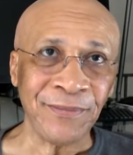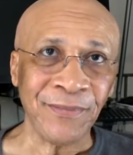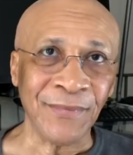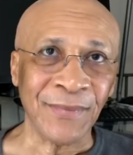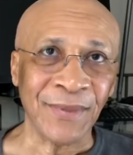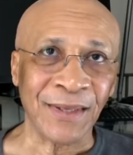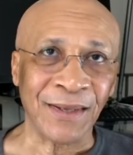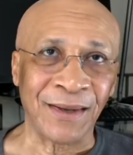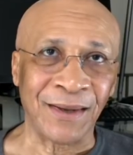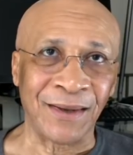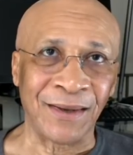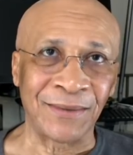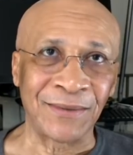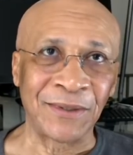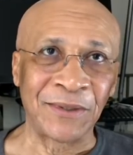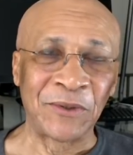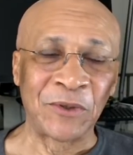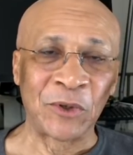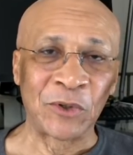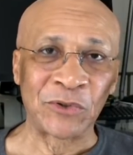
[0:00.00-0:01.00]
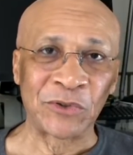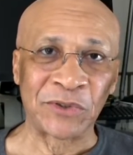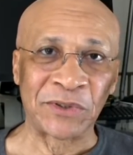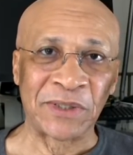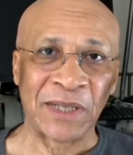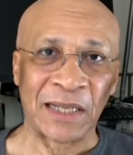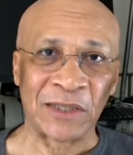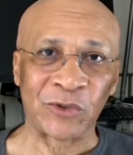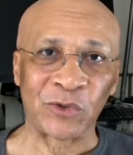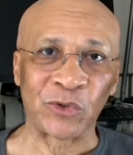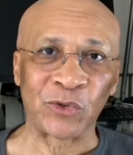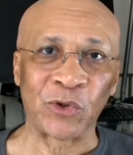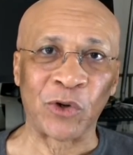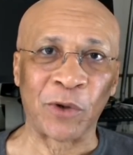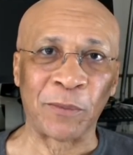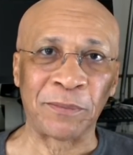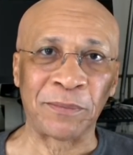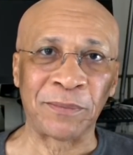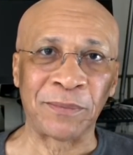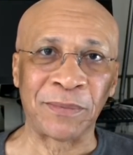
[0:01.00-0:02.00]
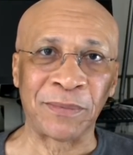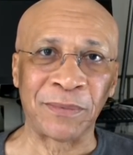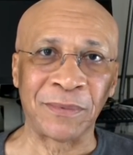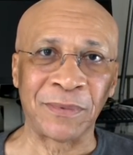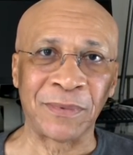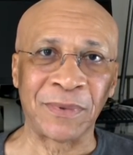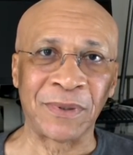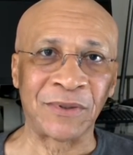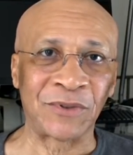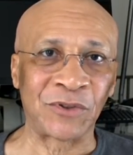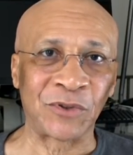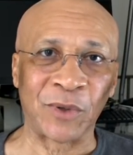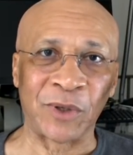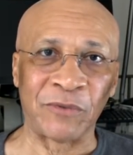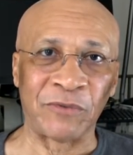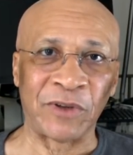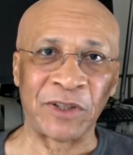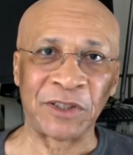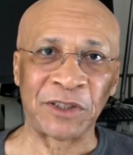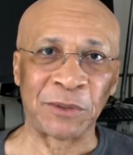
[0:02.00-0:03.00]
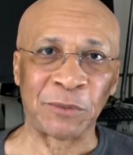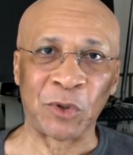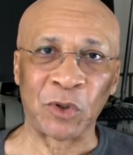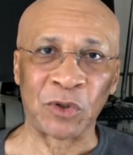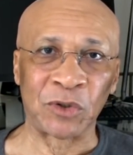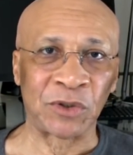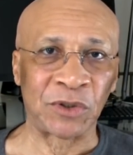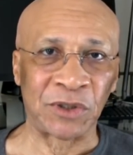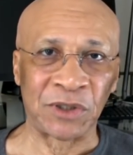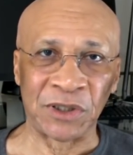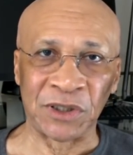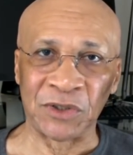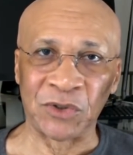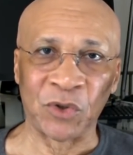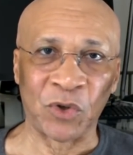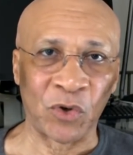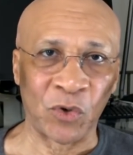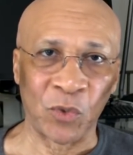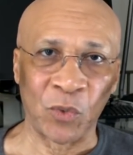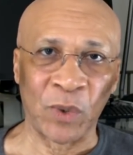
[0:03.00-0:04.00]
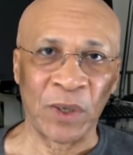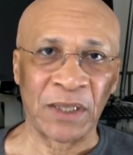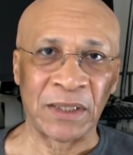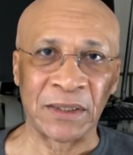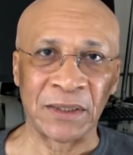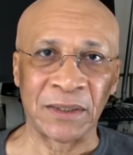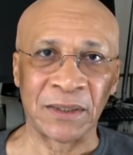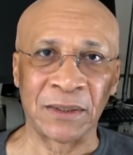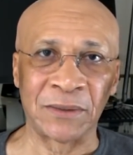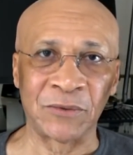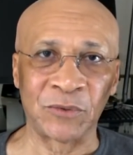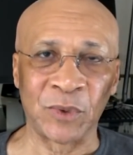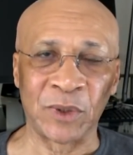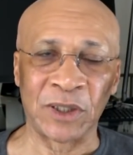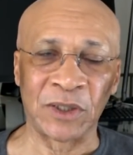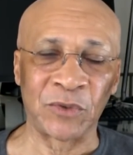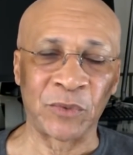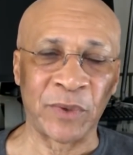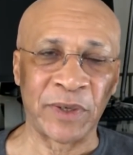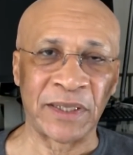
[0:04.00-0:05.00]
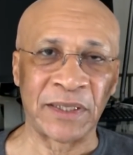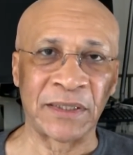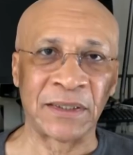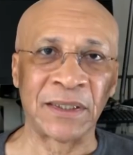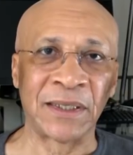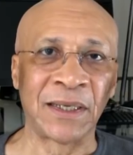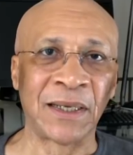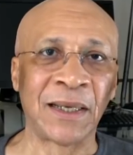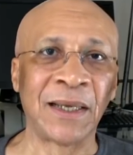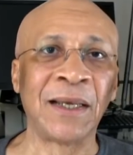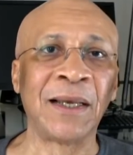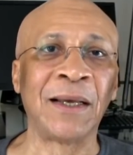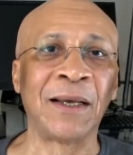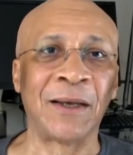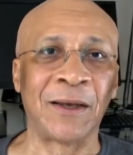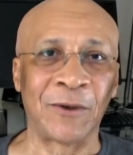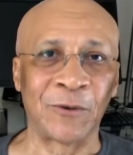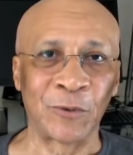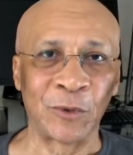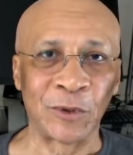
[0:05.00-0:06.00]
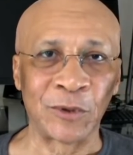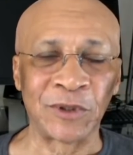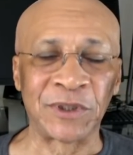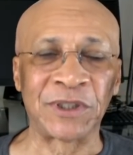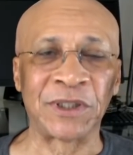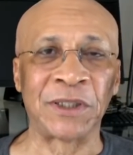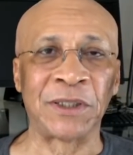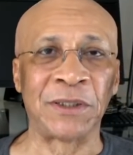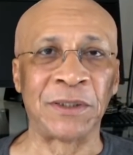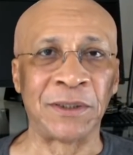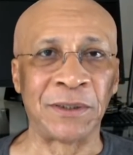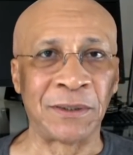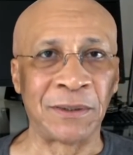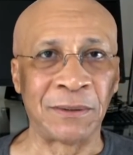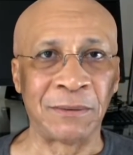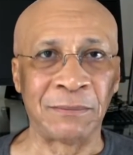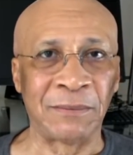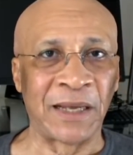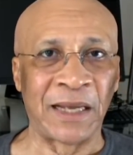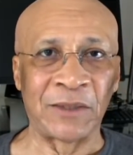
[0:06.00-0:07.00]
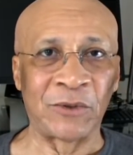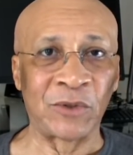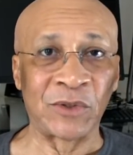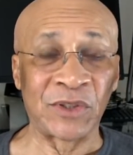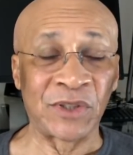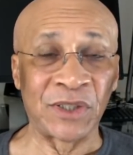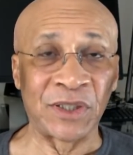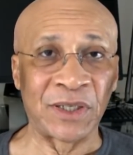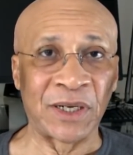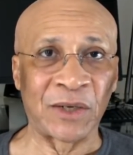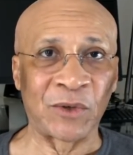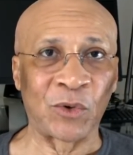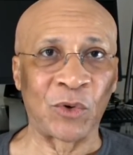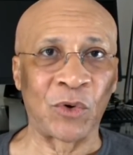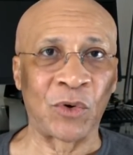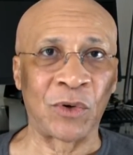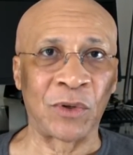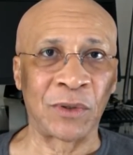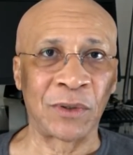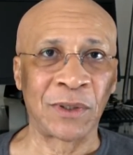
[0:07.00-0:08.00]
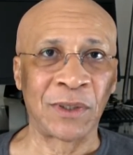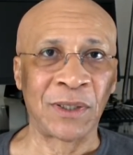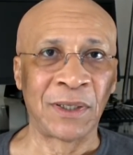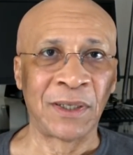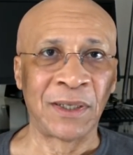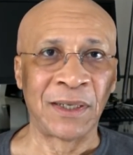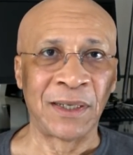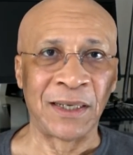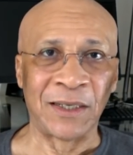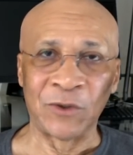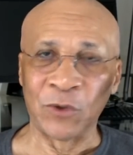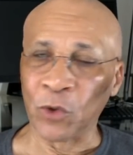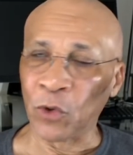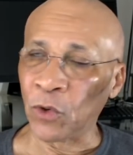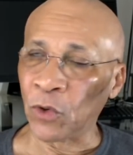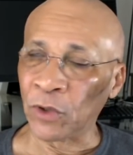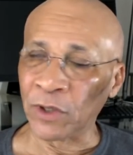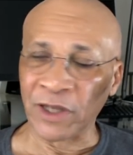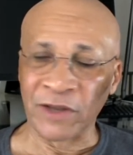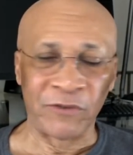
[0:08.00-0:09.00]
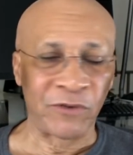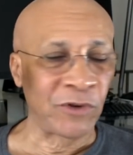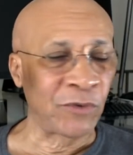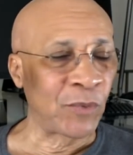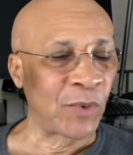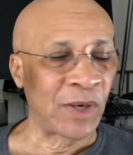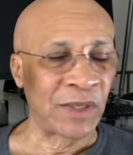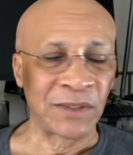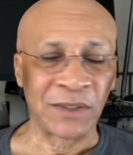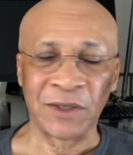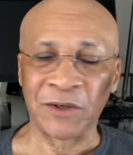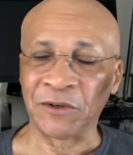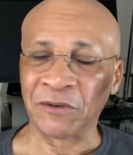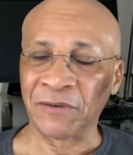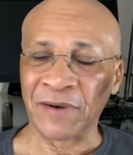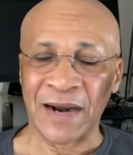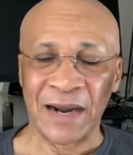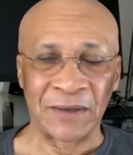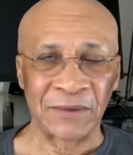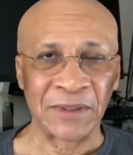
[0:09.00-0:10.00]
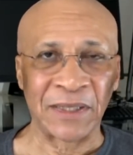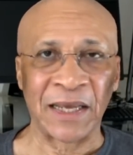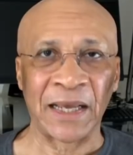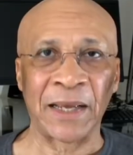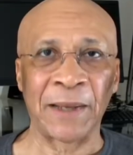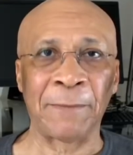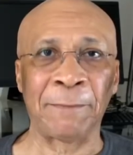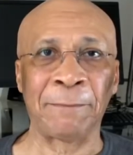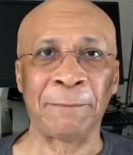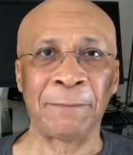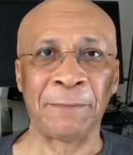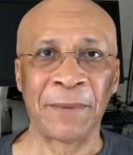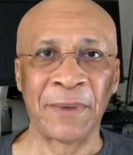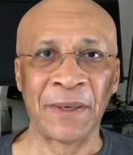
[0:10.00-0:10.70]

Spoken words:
the notion that Trump is so invincible, he's going to win in 2020, we'll see. But I don't see it at all. And everyone around him,